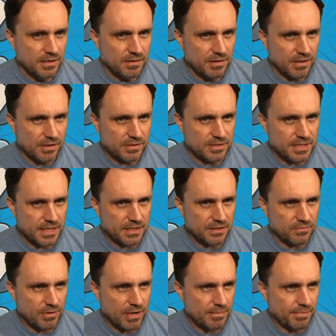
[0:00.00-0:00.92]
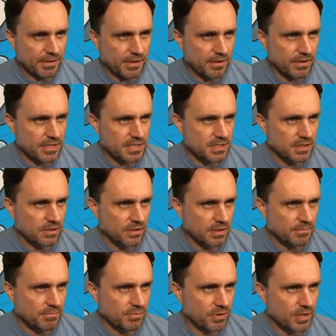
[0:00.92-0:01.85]
It looks like the red player is
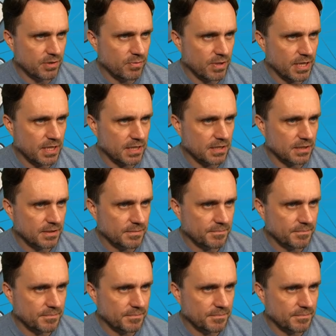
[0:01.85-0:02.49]
looking pretty weak.